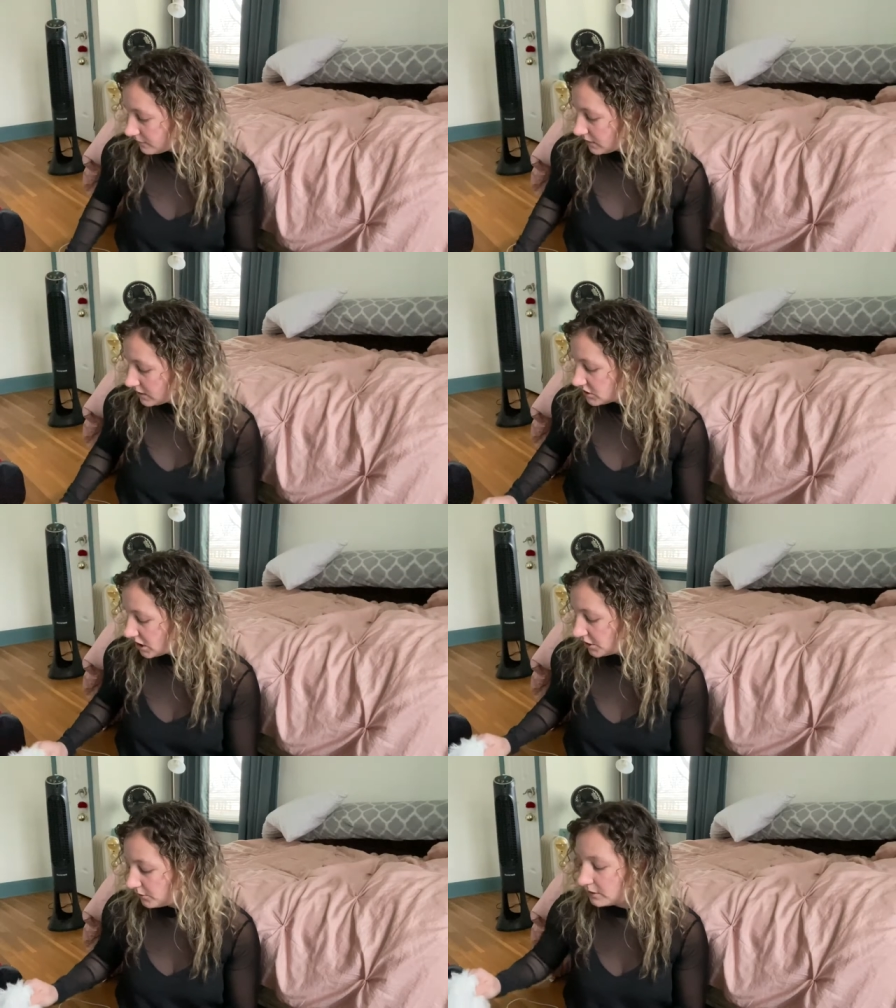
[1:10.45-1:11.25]

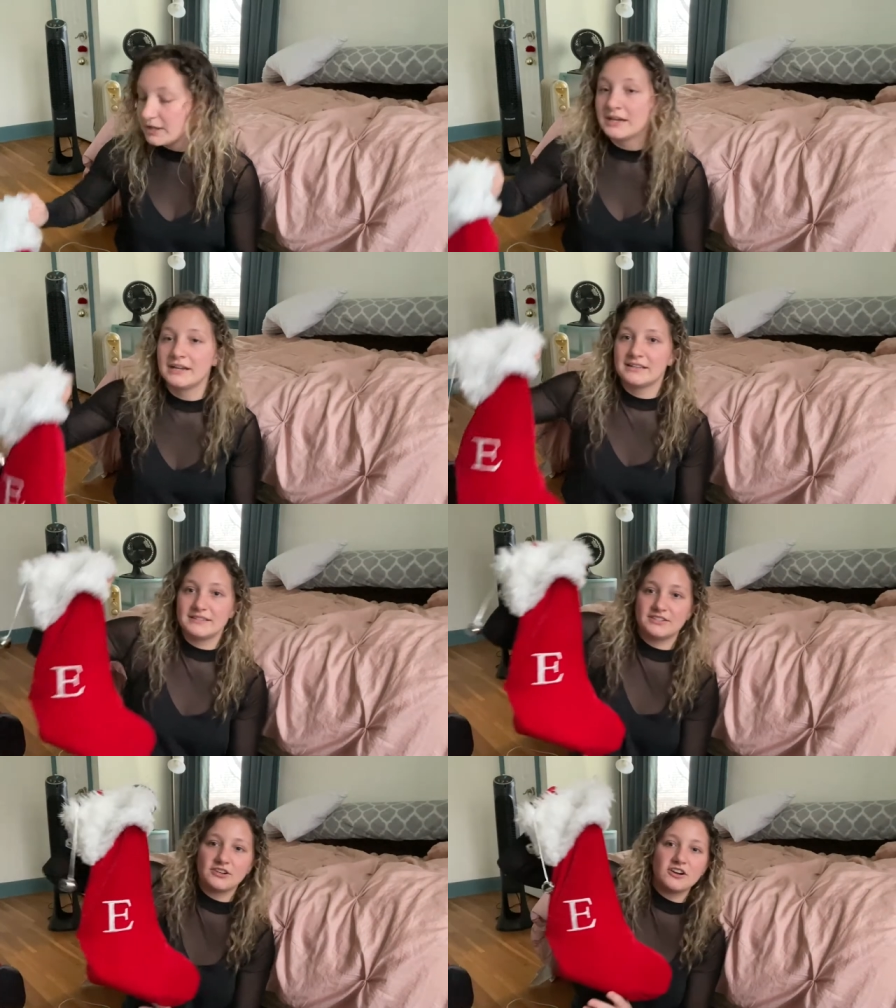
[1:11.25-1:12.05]
So
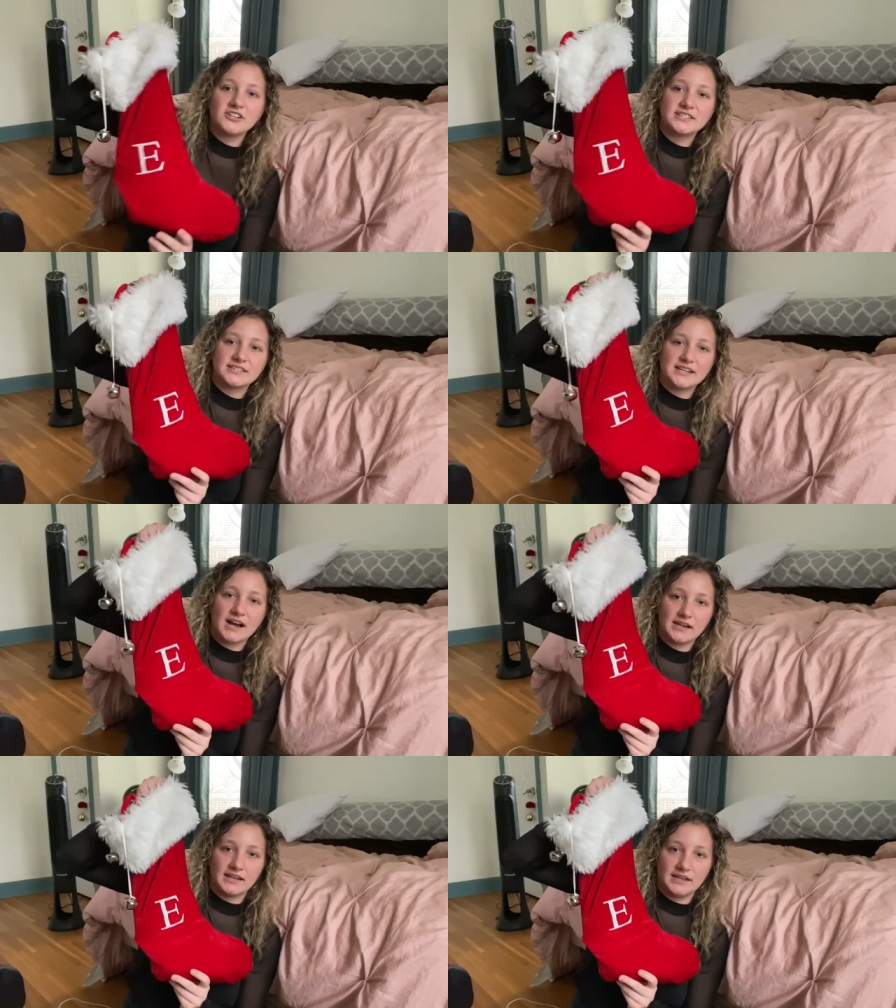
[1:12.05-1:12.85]
these are our
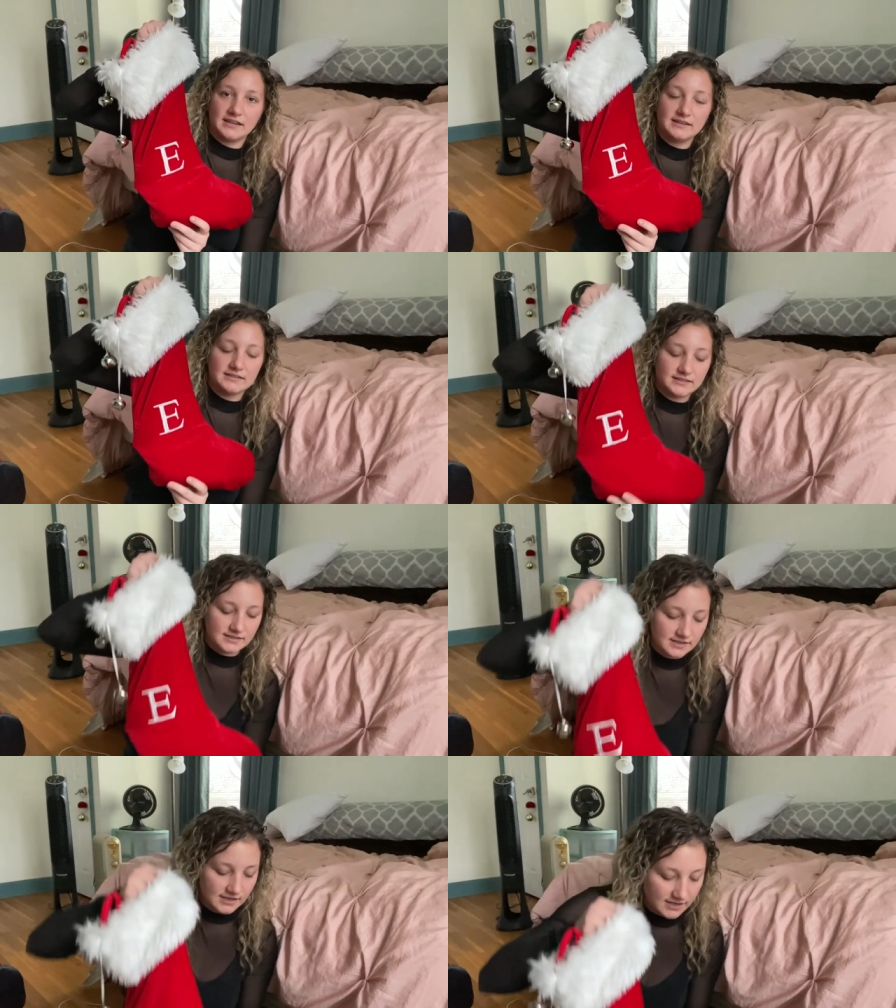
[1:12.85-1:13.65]
stockings,
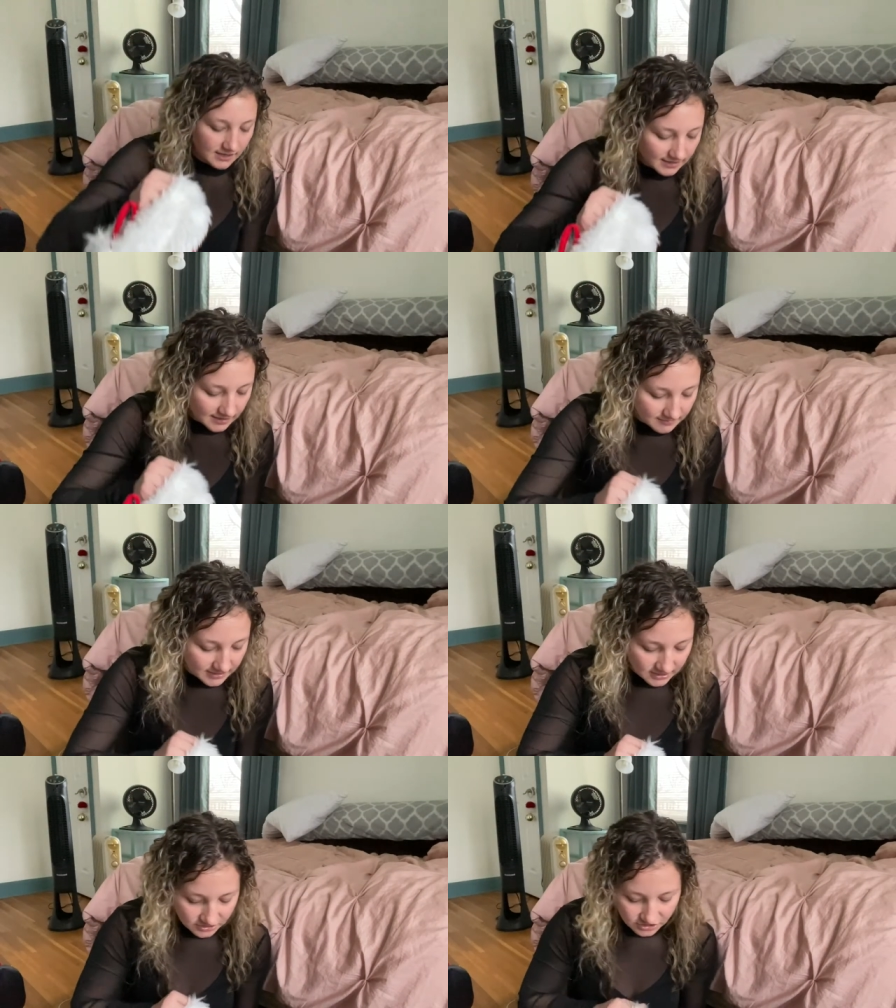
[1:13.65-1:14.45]
um, and
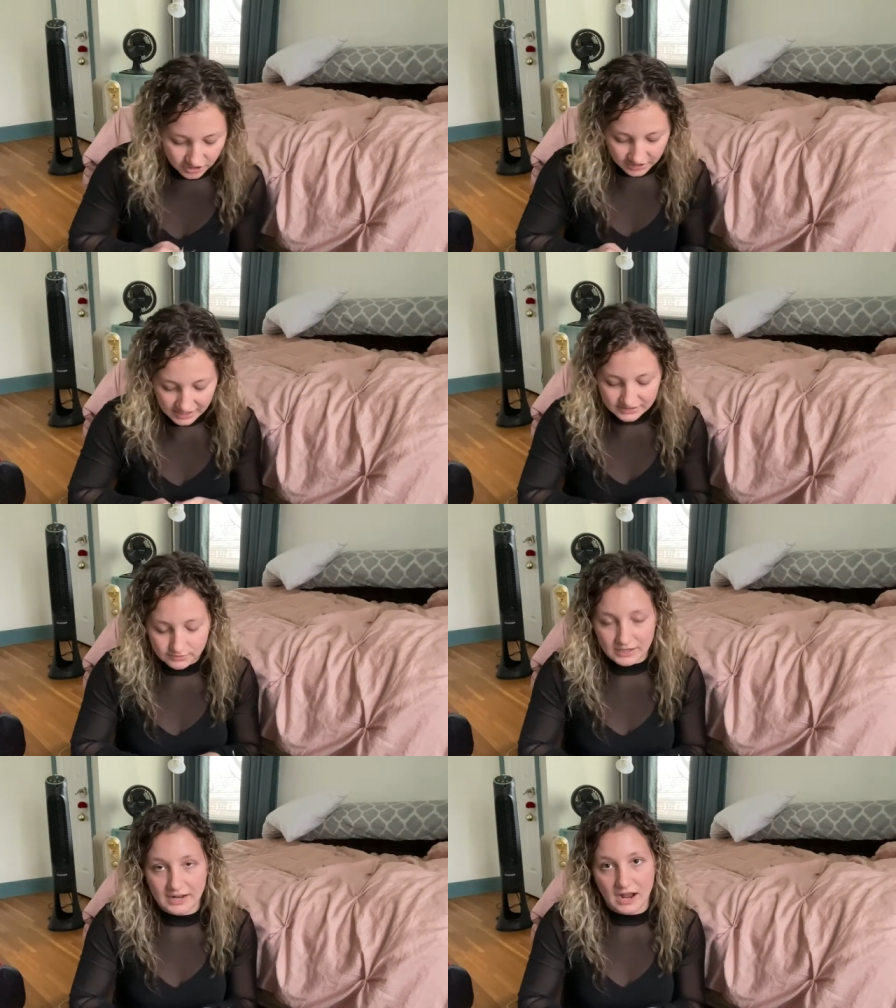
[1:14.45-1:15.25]
I'll just show you guys what
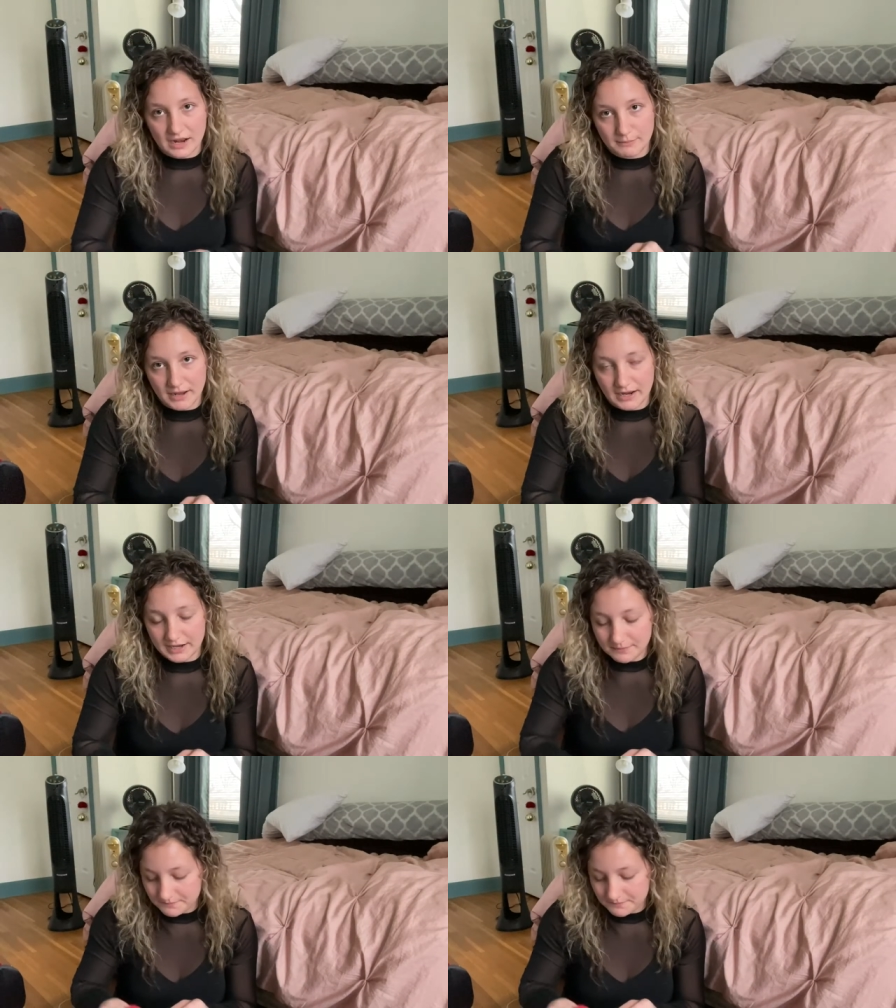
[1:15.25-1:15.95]
I got in mine.